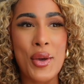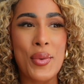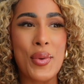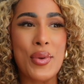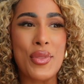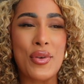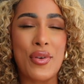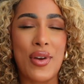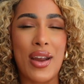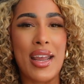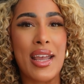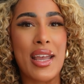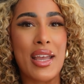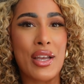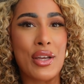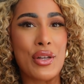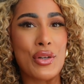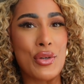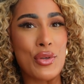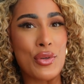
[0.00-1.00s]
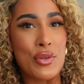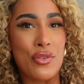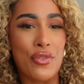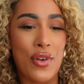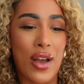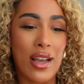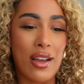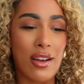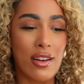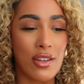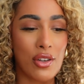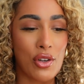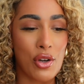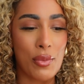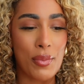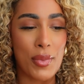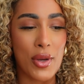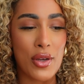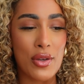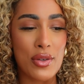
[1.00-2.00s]
with creating new defined color
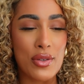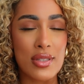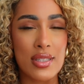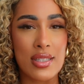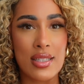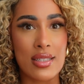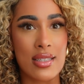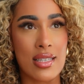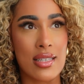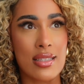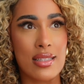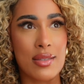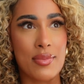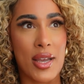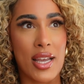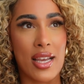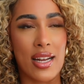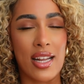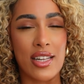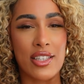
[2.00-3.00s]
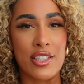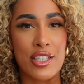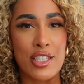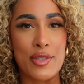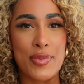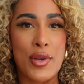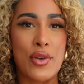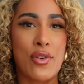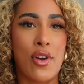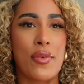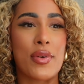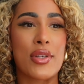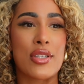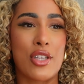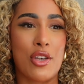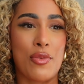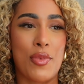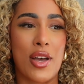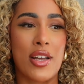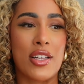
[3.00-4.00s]
combos since my collection has been growing
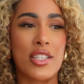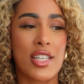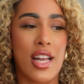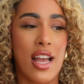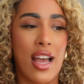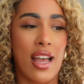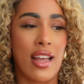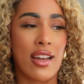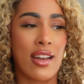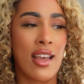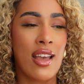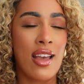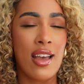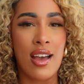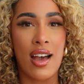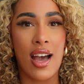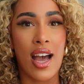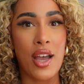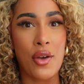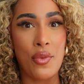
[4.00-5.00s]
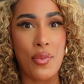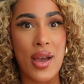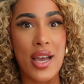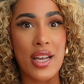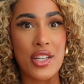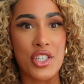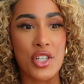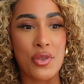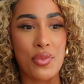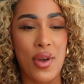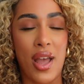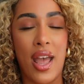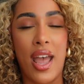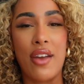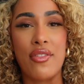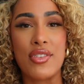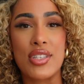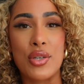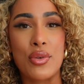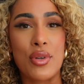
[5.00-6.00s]
so much, and I wear gym wear
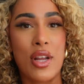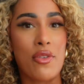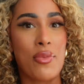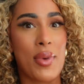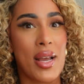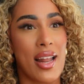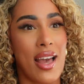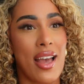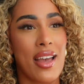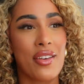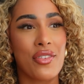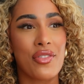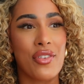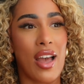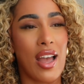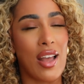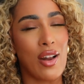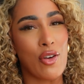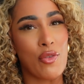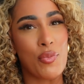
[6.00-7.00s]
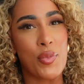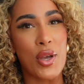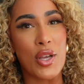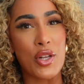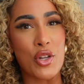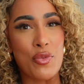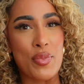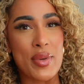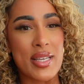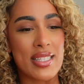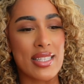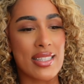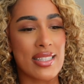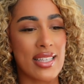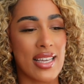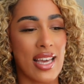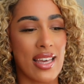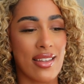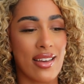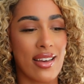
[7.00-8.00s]
every single day of my life. I love putting new pieces
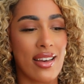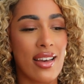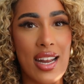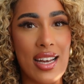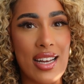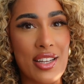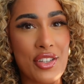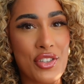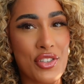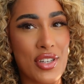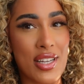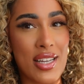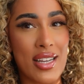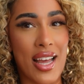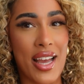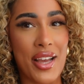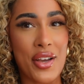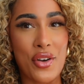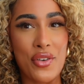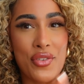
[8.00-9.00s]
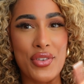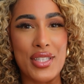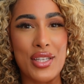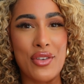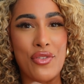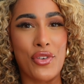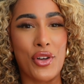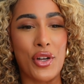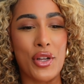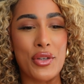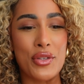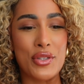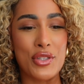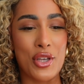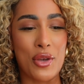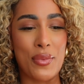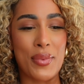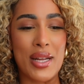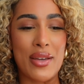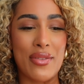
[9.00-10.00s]
together. I literally like obviously follow
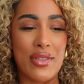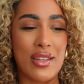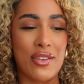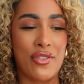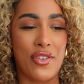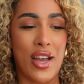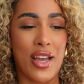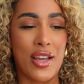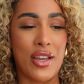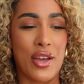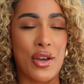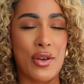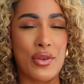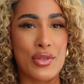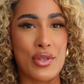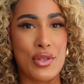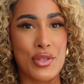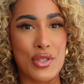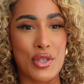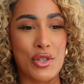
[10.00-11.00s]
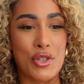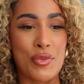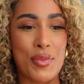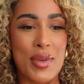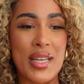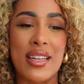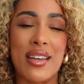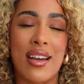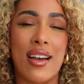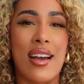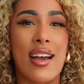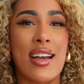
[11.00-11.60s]
so many of the Defying girls on social media,